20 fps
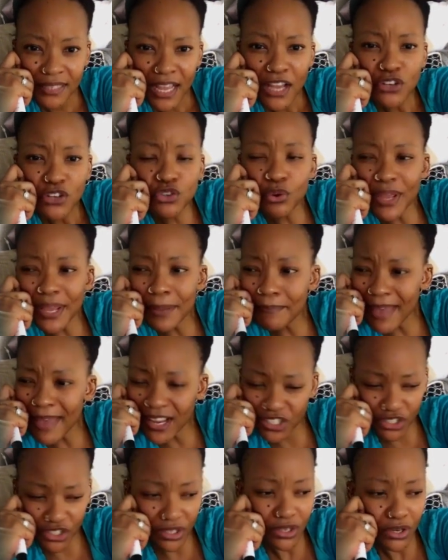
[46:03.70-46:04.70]
to
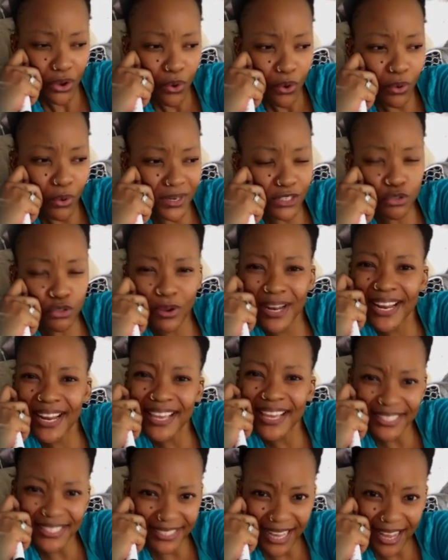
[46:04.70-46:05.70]
imagine
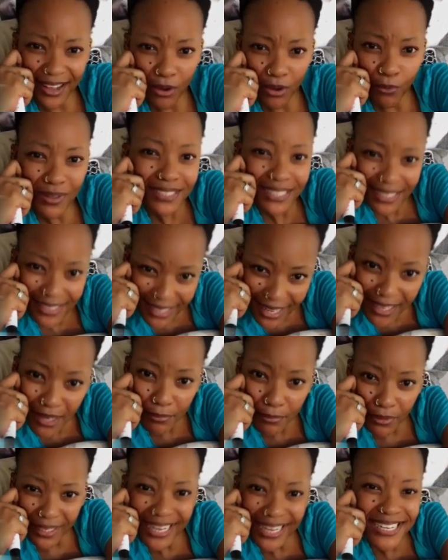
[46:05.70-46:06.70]
was
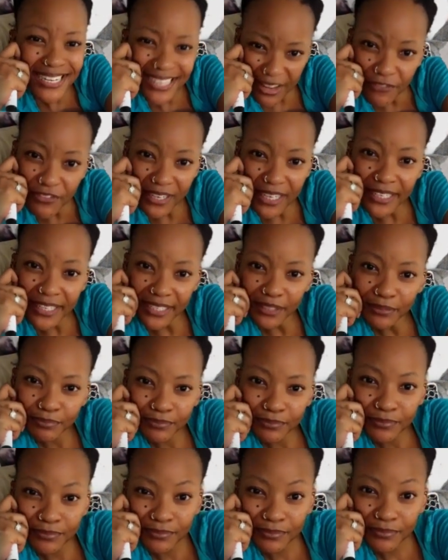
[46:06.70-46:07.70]
sustainable indefinitely.
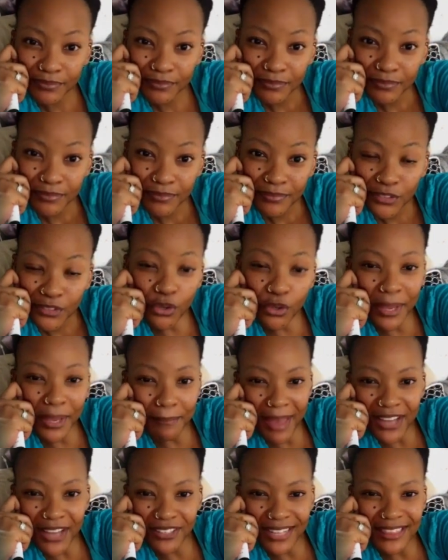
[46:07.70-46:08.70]
To
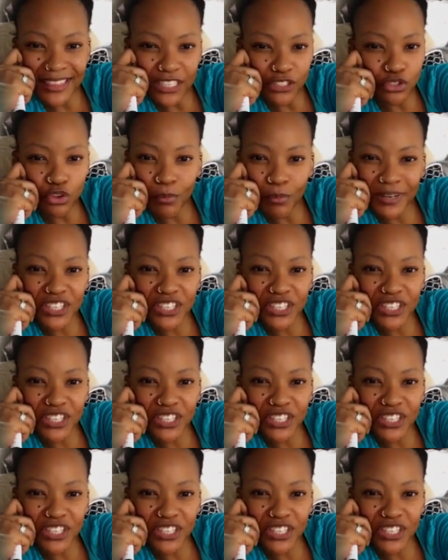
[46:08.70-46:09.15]
imagine that there's nobody